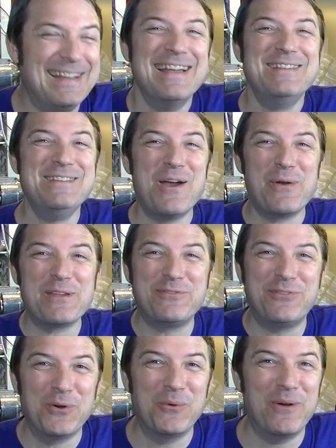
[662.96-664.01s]
knowing
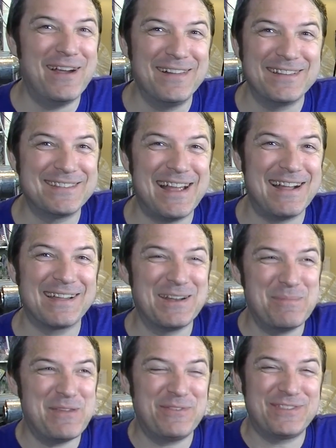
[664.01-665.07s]
full well it's not going to
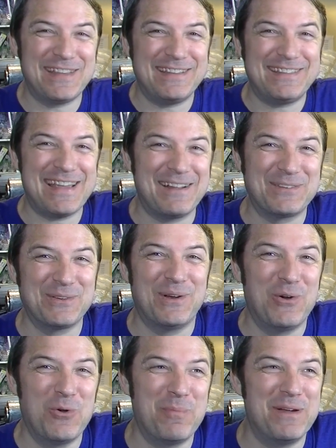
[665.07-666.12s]
be sent out to a
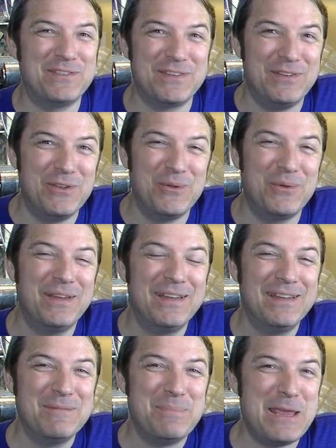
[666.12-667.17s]
whole bunch of new
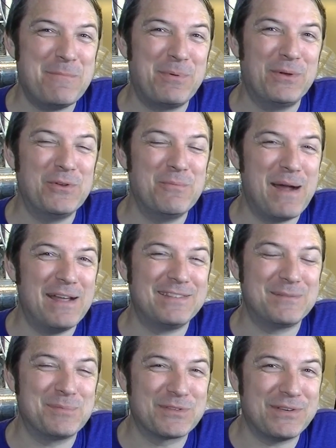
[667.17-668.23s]
people who might
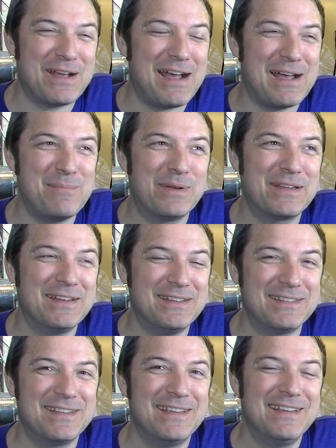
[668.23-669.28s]
subscribe
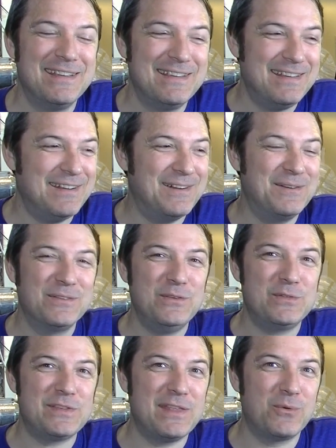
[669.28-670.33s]
because, you know, you
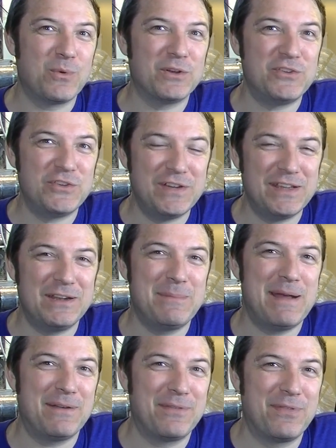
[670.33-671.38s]
say the word shit
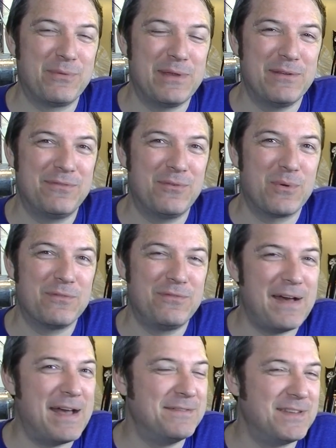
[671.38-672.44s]
about 3 or 4 or
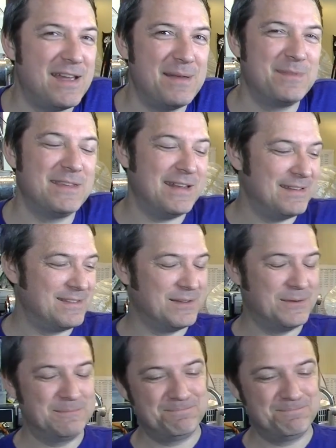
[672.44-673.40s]
5 times in it. So